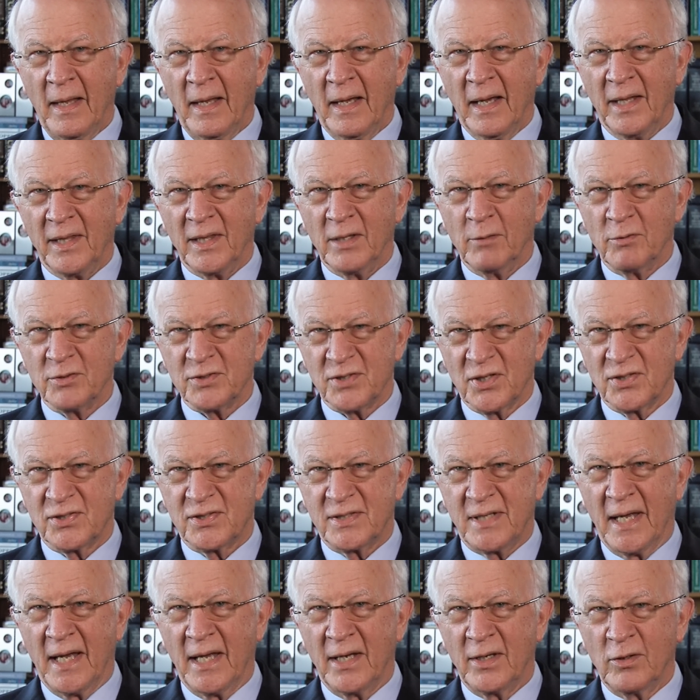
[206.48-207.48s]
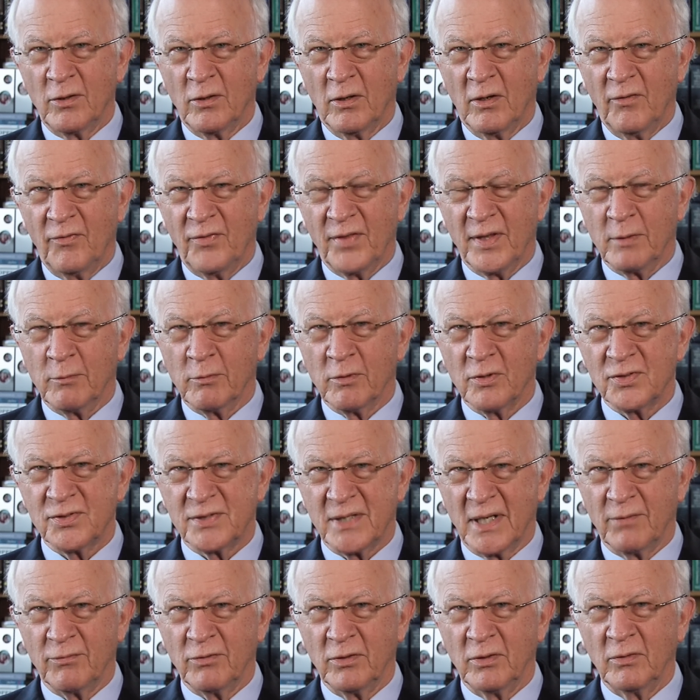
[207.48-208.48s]
and there was a standoff. There were
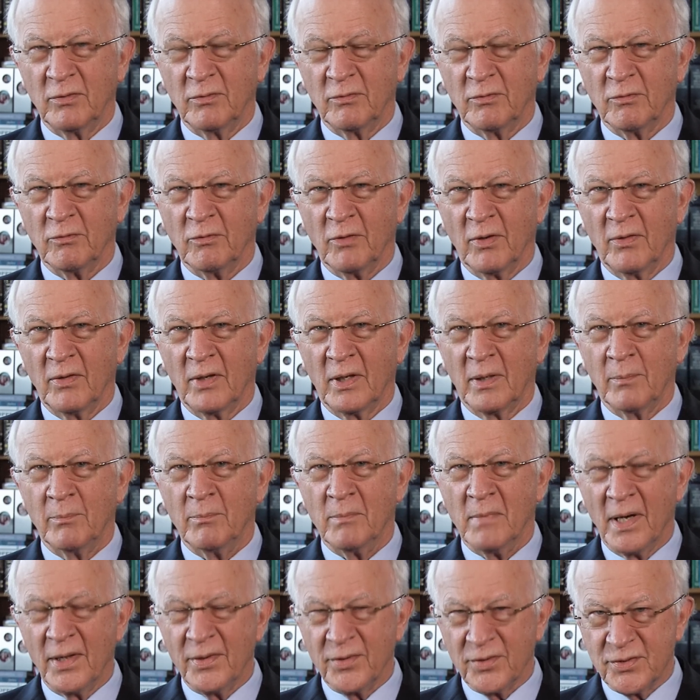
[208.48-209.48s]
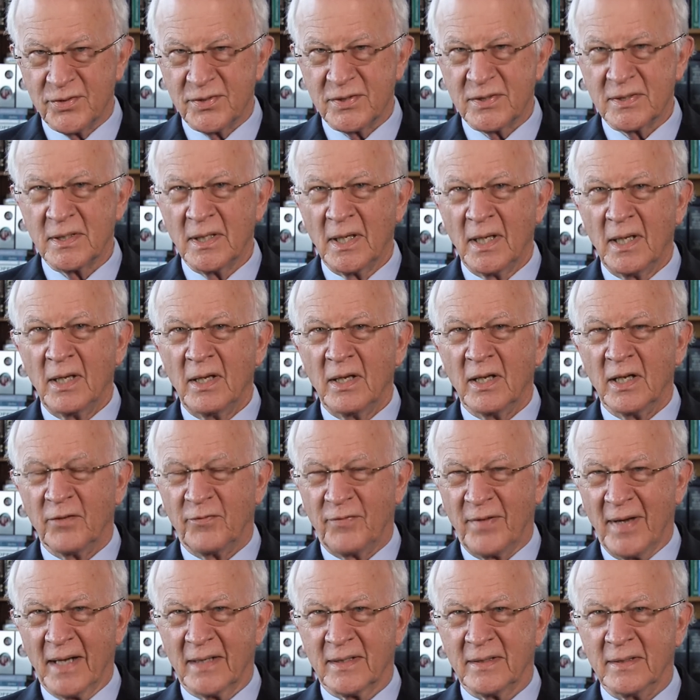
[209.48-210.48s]
several months, in
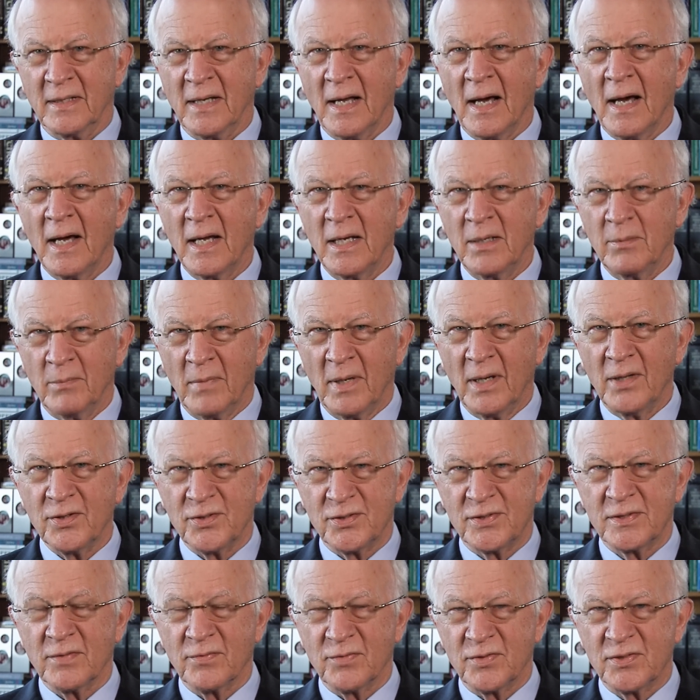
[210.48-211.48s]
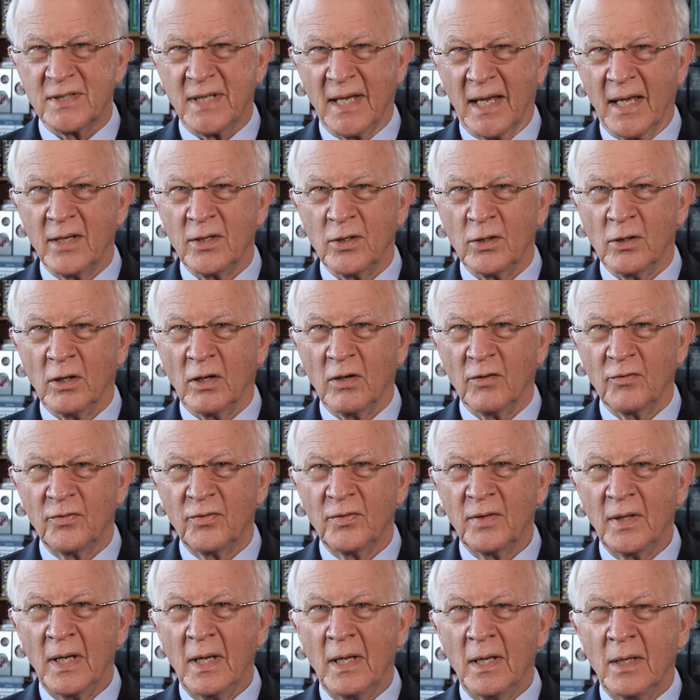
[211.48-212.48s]
fact, 9 months of
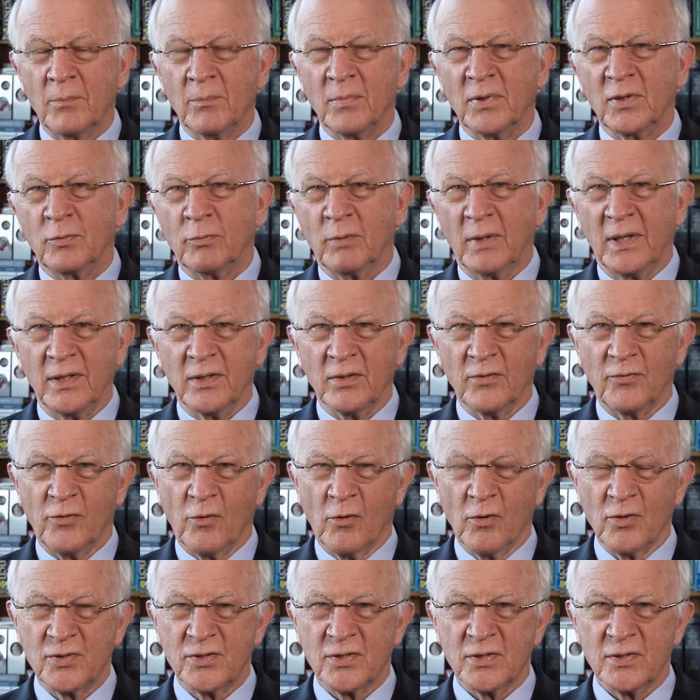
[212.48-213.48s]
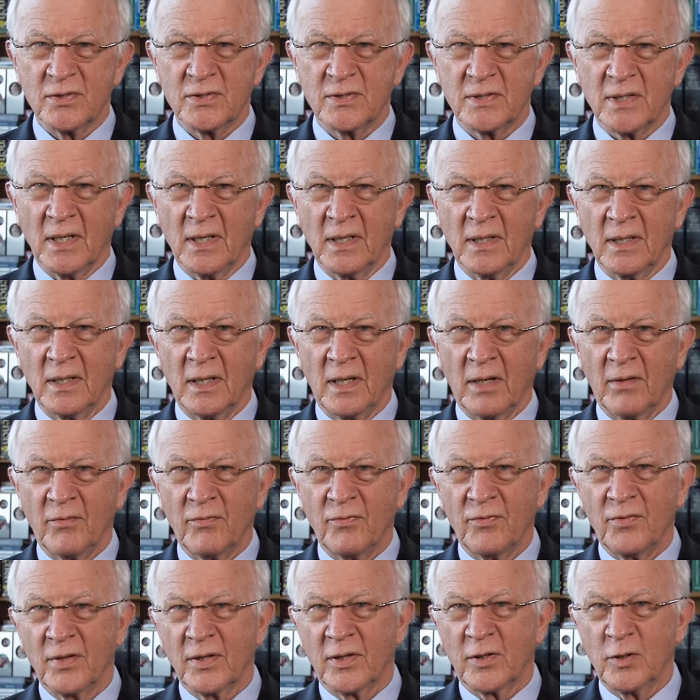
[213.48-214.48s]
standoff between the forces
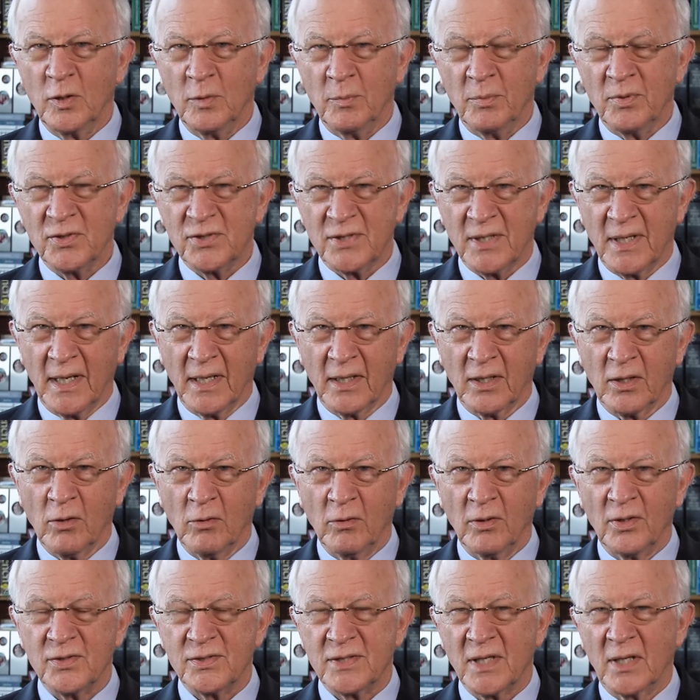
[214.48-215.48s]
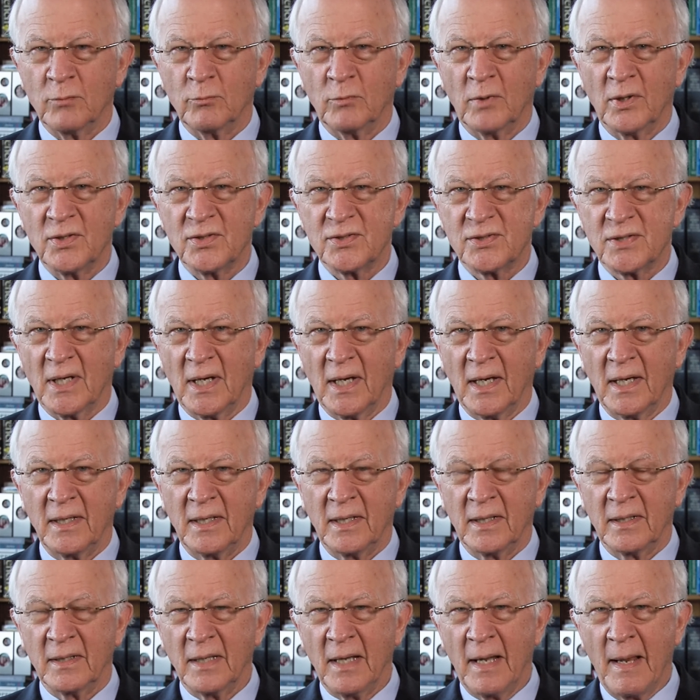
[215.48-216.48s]
of the Cubans and Angolans on one
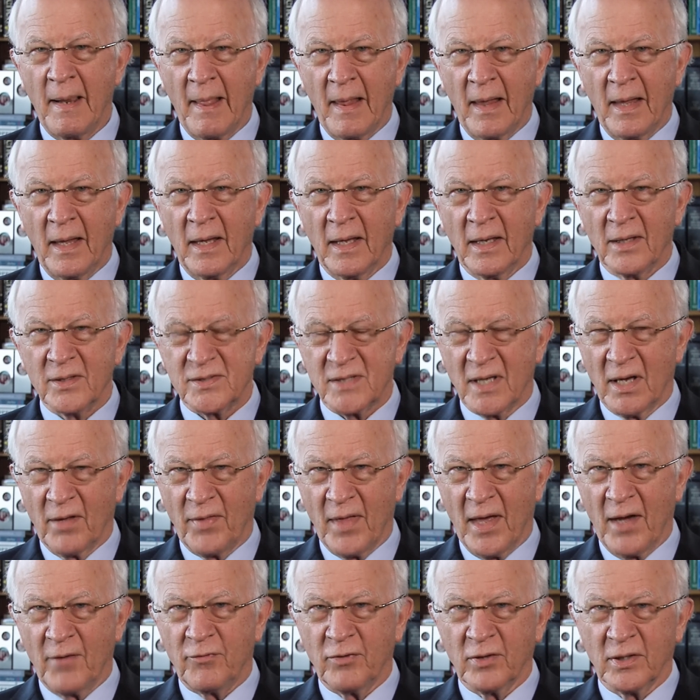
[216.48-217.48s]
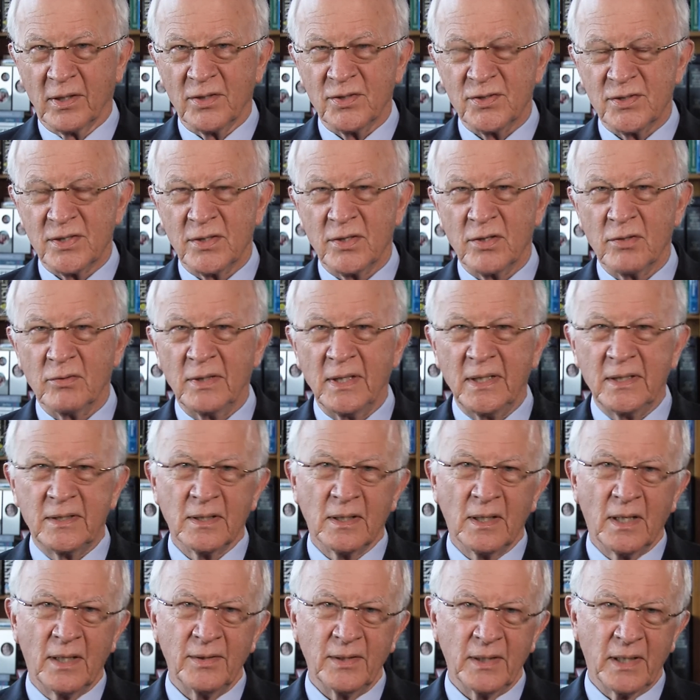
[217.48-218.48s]
side and South Africans and
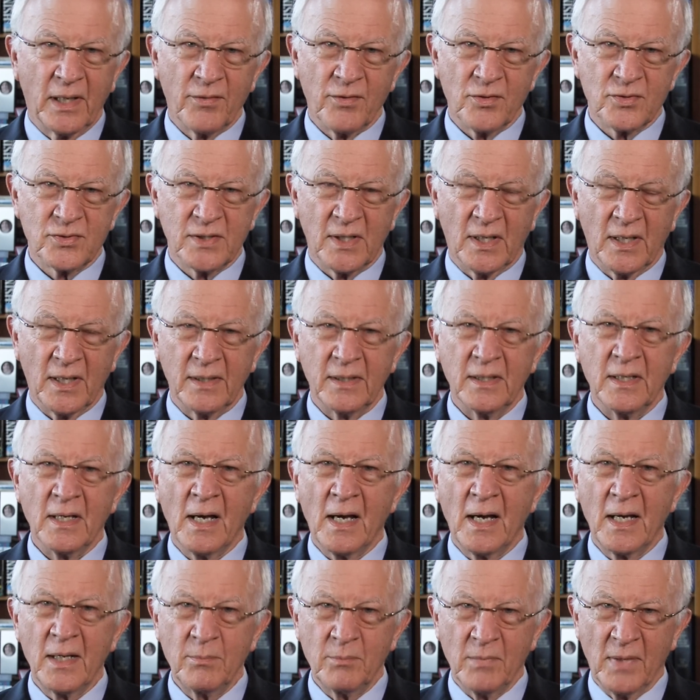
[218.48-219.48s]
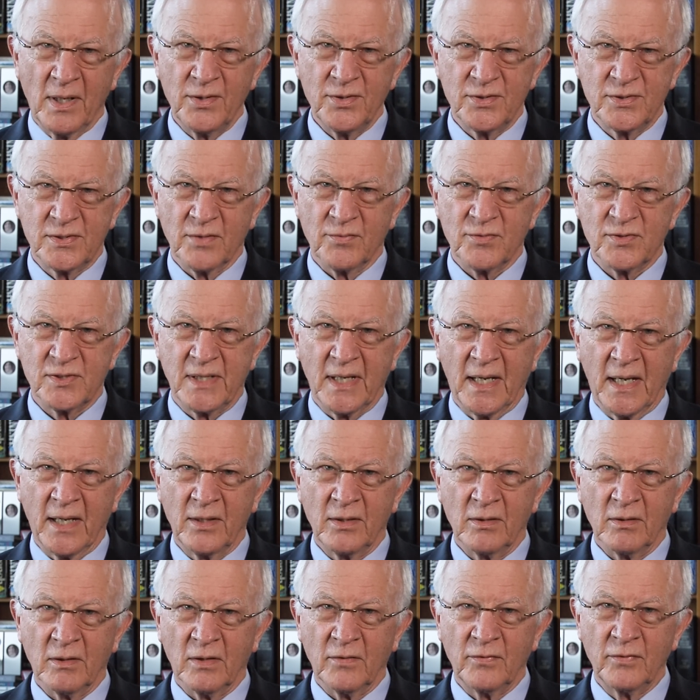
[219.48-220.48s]
UNITA on the other side. 9 months of
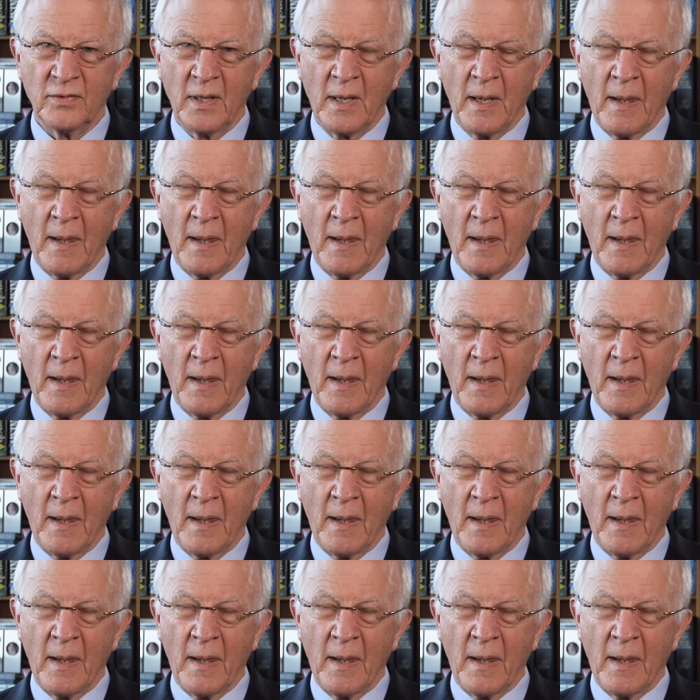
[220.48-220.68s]
standoff.